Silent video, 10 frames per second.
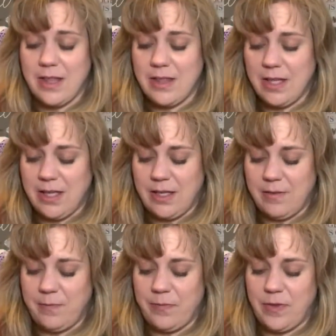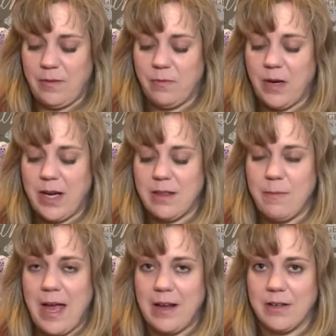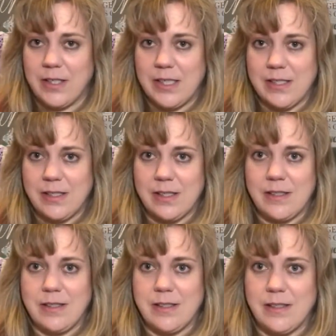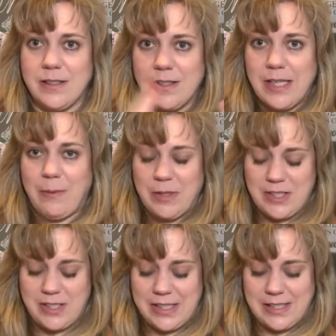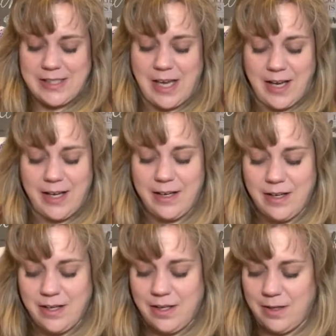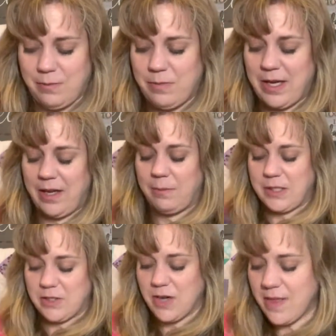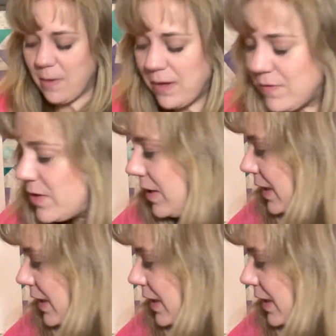the front of the pattern is sandwiched inside, but I'm gonna try that way of doing